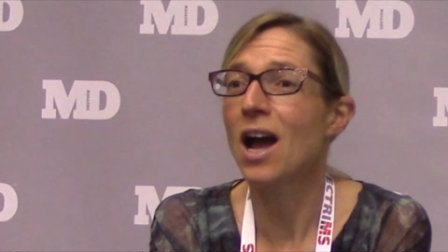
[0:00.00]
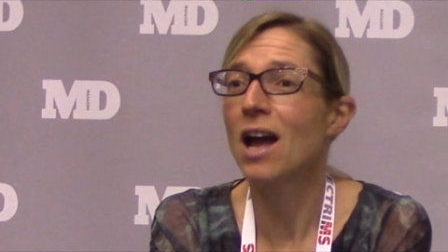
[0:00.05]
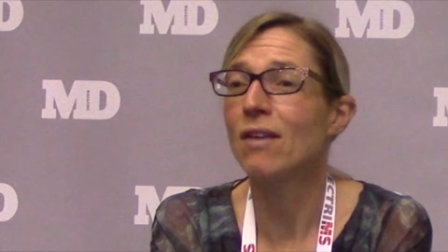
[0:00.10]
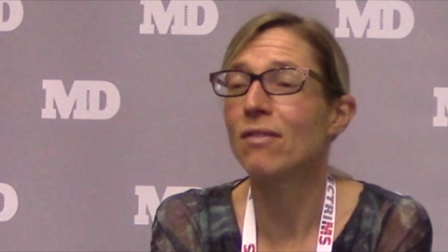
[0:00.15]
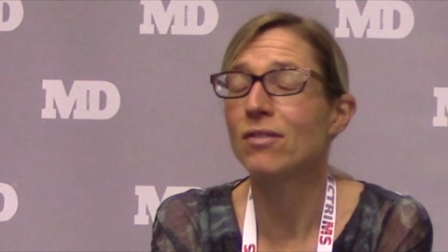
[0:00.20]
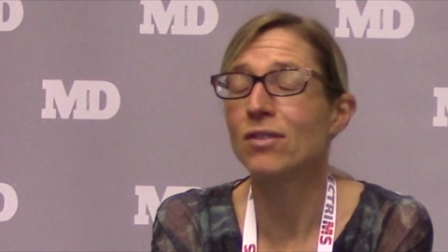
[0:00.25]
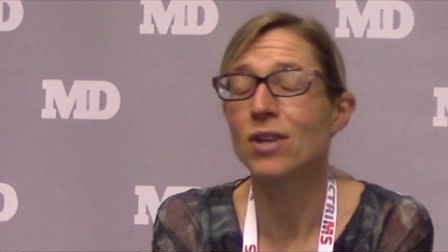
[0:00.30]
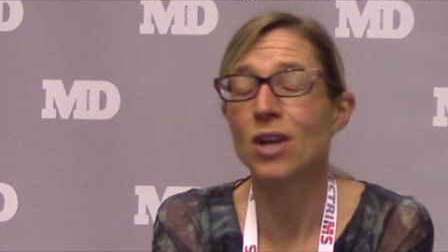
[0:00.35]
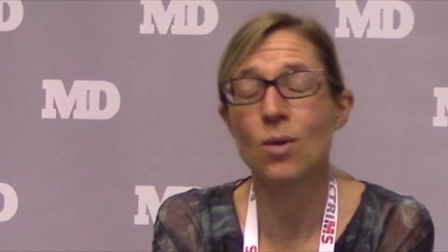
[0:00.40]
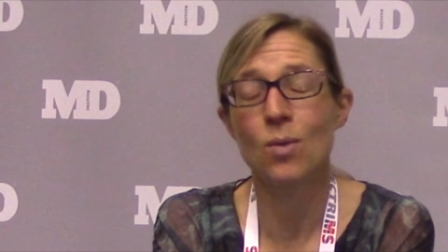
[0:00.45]
I
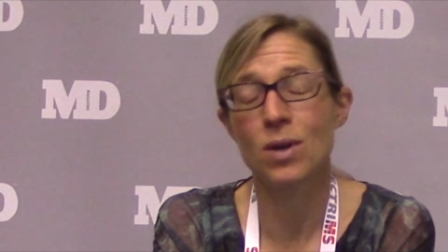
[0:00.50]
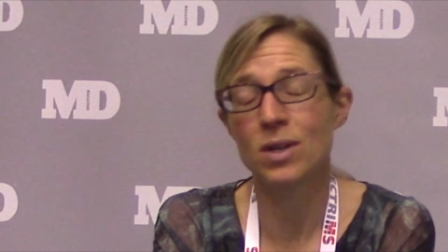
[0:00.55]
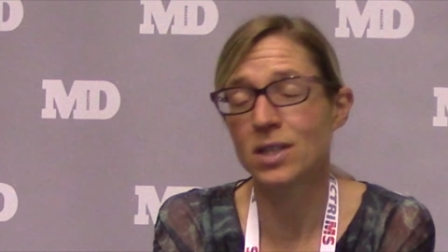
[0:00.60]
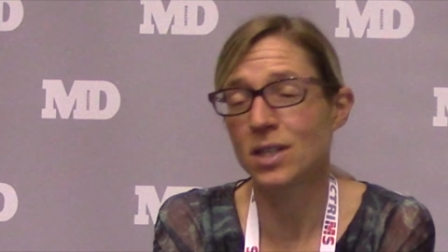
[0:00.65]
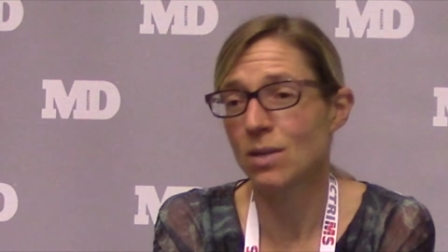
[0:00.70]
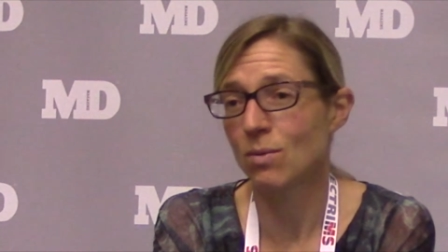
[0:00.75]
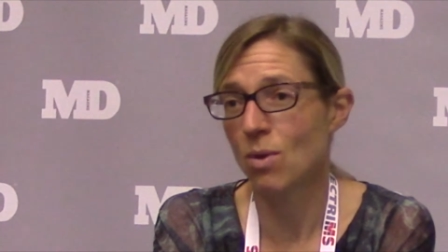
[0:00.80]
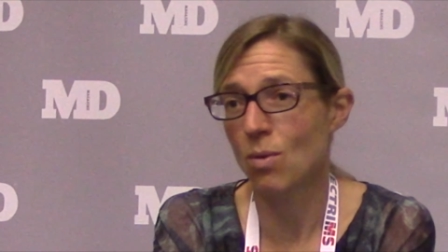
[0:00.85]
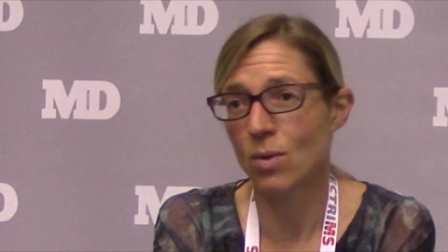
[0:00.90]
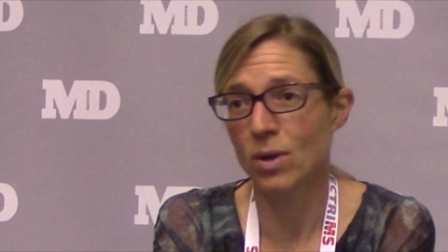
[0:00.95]
have no
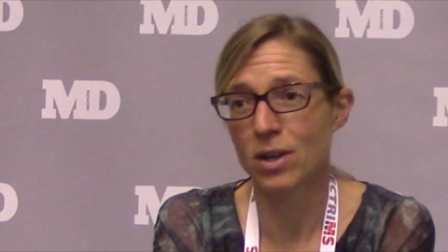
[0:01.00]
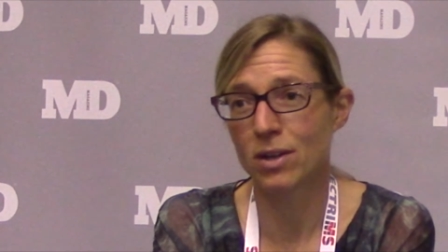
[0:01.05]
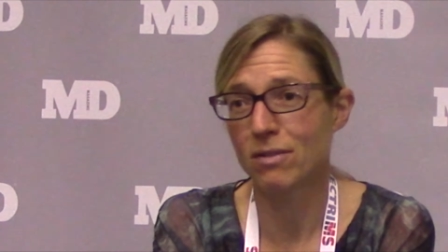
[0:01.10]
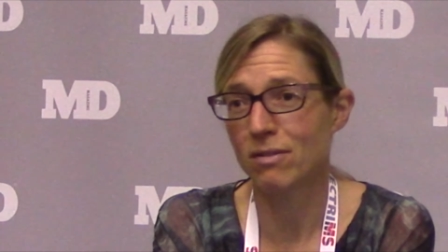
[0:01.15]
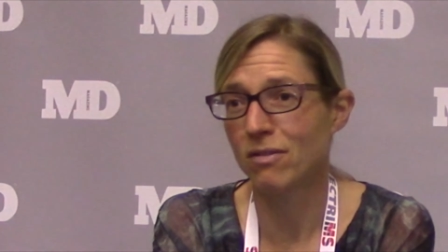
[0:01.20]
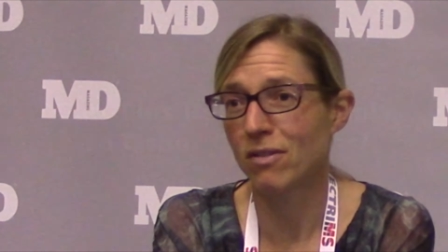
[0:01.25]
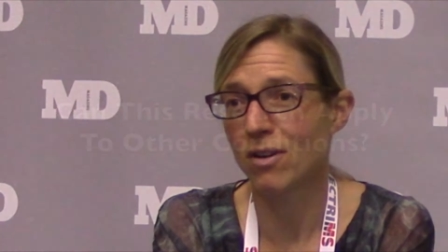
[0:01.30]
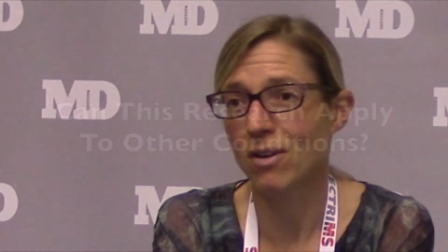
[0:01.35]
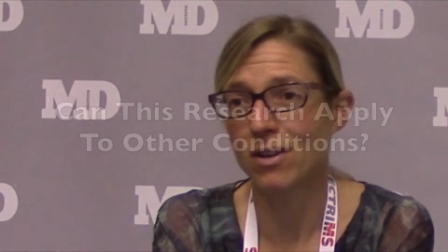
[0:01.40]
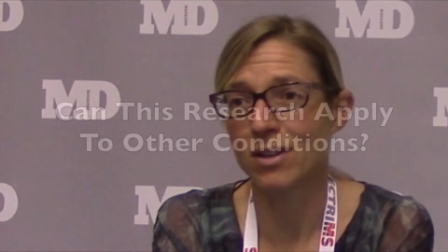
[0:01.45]
idea what we're
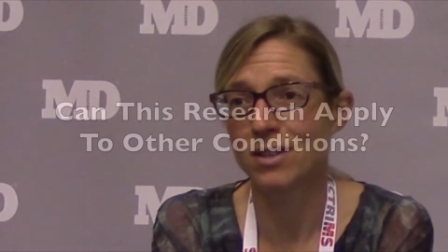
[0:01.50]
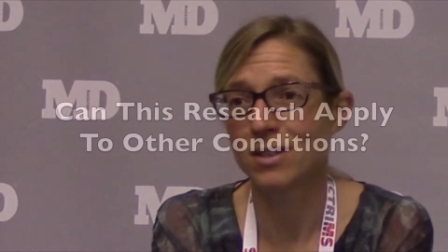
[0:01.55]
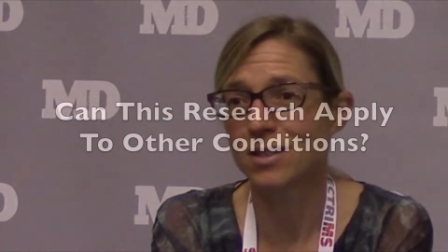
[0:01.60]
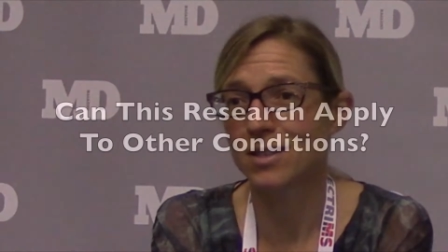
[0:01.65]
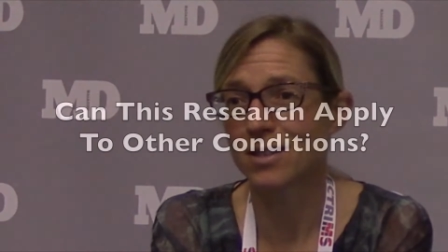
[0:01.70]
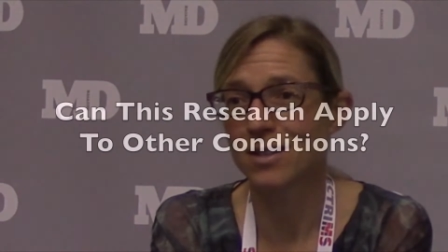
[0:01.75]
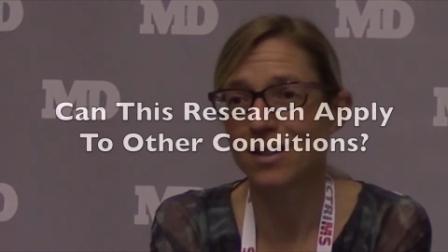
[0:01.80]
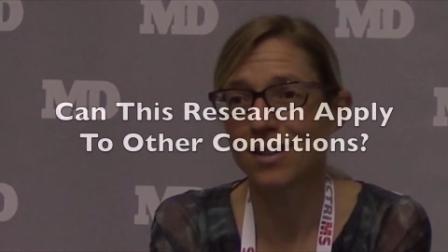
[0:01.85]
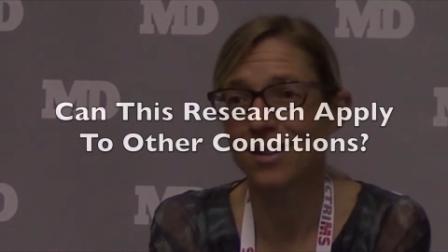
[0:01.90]
going to find.